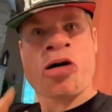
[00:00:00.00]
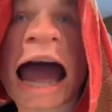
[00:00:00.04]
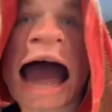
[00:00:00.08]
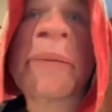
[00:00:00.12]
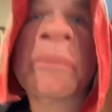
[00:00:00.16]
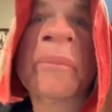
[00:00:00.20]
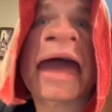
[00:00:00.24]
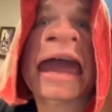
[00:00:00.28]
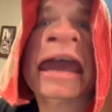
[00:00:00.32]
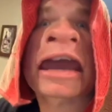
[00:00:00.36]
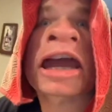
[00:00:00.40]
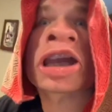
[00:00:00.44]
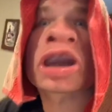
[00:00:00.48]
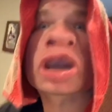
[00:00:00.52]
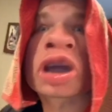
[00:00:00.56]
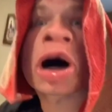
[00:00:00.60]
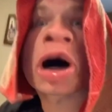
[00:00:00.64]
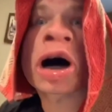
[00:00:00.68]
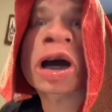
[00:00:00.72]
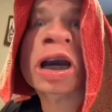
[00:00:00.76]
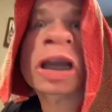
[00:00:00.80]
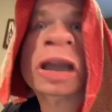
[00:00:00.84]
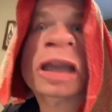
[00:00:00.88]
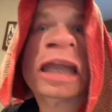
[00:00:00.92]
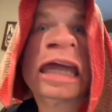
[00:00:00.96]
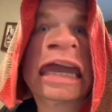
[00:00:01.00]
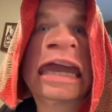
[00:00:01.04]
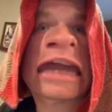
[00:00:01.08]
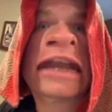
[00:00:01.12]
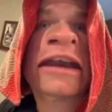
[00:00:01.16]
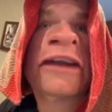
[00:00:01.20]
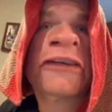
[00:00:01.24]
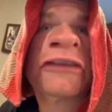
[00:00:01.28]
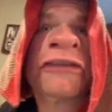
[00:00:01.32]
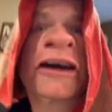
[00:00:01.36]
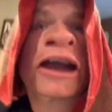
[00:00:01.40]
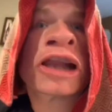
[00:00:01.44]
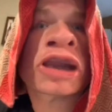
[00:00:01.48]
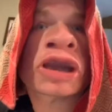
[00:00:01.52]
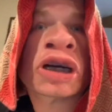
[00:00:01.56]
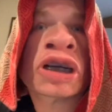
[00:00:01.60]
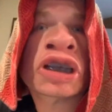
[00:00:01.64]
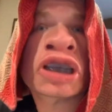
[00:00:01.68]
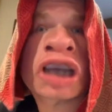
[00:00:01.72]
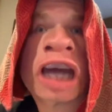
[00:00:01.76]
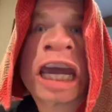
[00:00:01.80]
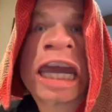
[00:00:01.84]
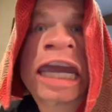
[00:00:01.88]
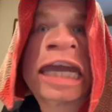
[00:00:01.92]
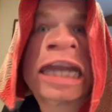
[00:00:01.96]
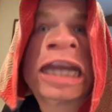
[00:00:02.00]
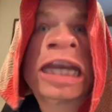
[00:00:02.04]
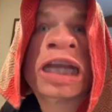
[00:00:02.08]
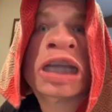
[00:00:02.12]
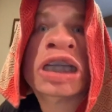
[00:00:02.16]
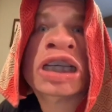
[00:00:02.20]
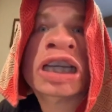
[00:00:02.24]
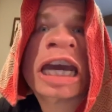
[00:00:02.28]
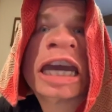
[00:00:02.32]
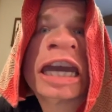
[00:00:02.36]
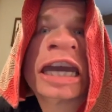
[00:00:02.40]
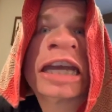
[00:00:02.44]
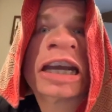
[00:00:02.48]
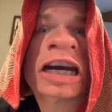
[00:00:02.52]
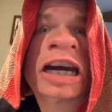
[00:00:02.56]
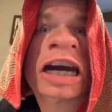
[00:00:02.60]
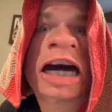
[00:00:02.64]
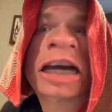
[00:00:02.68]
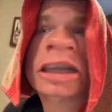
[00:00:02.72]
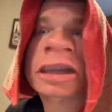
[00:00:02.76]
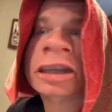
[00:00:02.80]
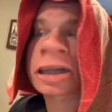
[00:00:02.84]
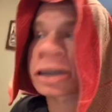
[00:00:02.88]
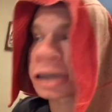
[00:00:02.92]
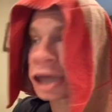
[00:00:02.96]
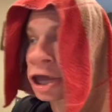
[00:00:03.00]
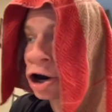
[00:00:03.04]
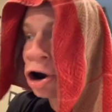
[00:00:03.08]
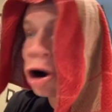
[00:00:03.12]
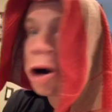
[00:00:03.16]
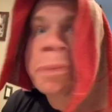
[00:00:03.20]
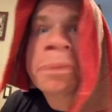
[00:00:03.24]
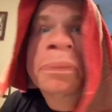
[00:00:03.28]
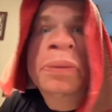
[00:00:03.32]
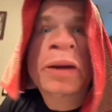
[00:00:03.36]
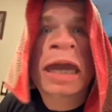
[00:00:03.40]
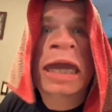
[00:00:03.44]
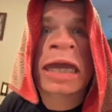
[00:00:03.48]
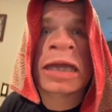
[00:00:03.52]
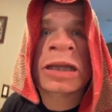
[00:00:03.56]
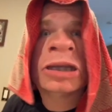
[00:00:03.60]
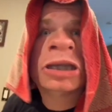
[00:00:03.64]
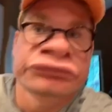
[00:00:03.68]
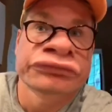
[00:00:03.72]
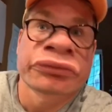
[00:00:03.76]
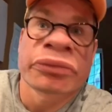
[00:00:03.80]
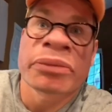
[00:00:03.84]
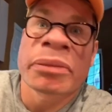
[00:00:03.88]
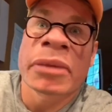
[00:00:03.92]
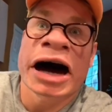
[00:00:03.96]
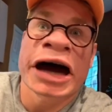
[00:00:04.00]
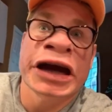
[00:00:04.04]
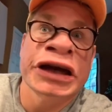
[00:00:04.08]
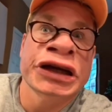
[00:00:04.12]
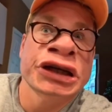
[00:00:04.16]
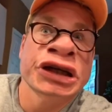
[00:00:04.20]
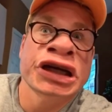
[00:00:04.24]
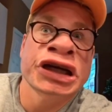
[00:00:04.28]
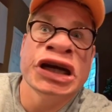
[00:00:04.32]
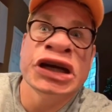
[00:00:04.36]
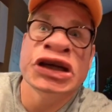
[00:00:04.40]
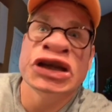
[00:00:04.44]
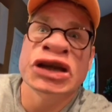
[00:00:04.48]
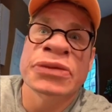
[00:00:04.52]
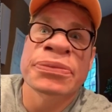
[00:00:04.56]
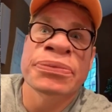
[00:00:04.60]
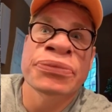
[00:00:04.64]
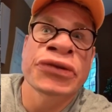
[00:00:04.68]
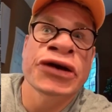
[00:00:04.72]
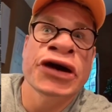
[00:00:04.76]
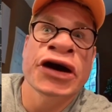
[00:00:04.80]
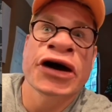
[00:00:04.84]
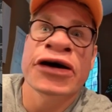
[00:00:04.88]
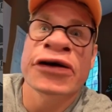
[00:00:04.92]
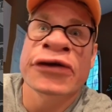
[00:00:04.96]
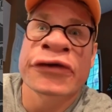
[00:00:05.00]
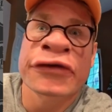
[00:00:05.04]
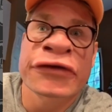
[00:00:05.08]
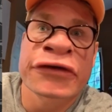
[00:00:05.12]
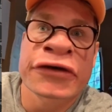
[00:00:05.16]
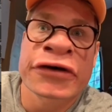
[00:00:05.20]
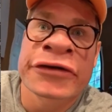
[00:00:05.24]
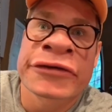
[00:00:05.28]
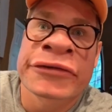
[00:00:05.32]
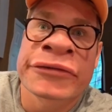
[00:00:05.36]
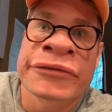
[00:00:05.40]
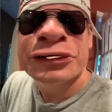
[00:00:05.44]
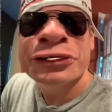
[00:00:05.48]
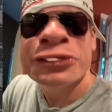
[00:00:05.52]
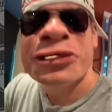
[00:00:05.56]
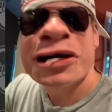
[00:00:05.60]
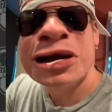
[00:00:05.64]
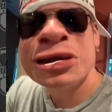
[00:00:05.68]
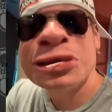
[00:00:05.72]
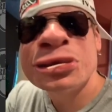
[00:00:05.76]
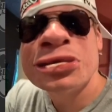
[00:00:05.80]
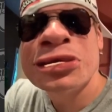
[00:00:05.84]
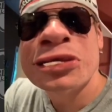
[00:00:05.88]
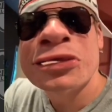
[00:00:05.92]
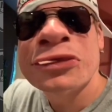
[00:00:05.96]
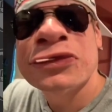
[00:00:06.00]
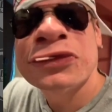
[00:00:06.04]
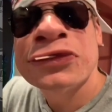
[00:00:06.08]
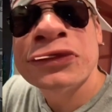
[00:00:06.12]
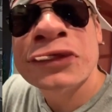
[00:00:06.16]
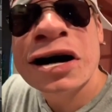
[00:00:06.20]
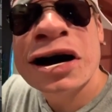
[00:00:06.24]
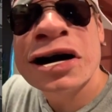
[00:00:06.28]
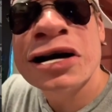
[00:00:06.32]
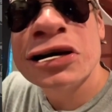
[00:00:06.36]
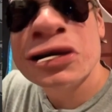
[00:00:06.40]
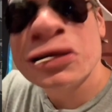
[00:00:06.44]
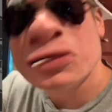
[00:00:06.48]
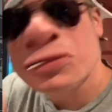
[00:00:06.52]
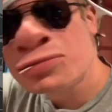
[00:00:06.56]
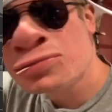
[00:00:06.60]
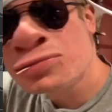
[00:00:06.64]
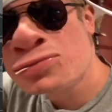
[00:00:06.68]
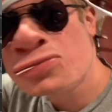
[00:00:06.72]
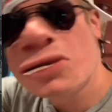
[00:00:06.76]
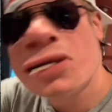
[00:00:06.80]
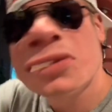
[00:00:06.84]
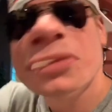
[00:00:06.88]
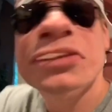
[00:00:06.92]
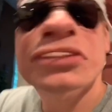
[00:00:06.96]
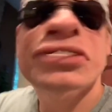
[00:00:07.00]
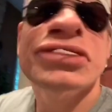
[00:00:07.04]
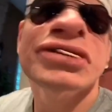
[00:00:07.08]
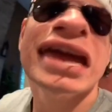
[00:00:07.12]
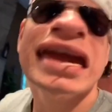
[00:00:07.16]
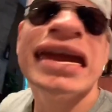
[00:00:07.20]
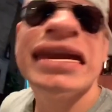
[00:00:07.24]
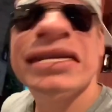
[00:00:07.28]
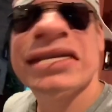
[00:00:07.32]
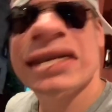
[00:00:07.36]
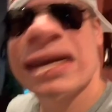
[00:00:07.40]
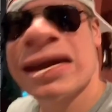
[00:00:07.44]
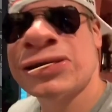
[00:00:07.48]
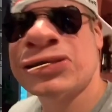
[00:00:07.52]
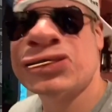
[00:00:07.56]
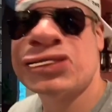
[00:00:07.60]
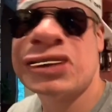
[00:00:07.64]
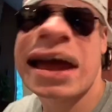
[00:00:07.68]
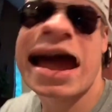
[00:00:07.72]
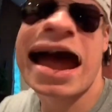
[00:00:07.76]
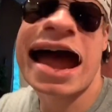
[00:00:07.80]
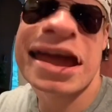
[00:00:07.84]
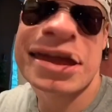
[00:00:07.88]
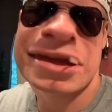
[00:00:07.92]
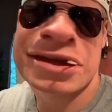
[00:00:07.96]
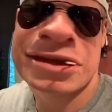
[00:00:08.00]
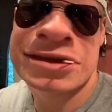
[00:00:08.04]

I make a tortellini, fettuccine, chicken to cut the little pizza. My shit's beautiful. What the fuck are you doing dating this guy?